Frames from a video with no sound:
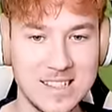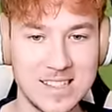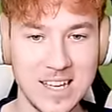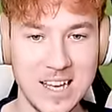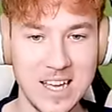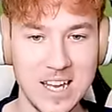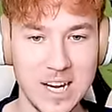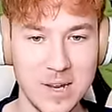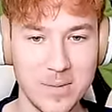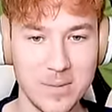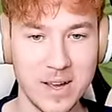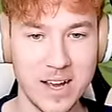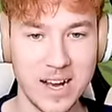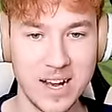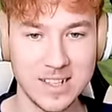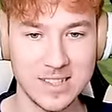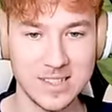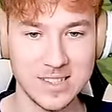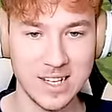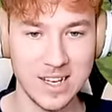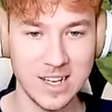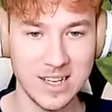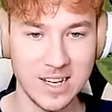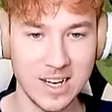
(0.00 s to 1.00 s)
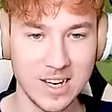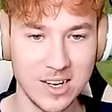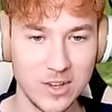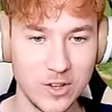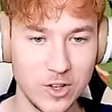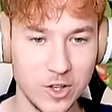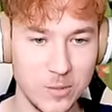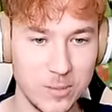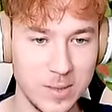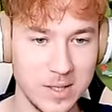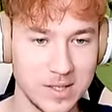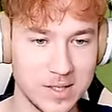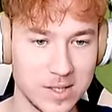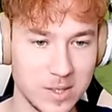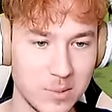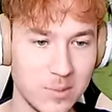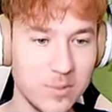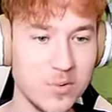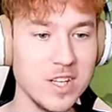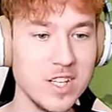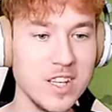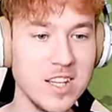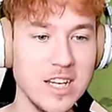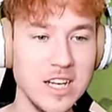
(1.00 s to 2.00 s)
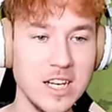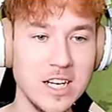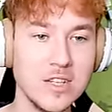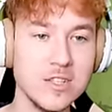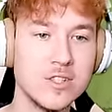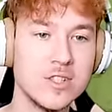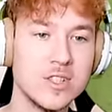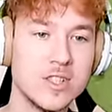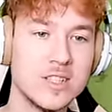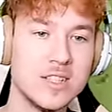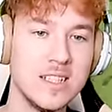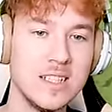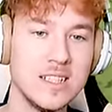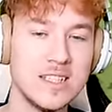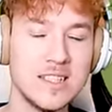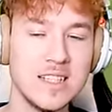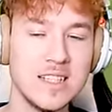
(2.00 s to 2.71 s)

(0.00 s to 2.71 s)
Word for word: stadium, guys. And there could be some really interesting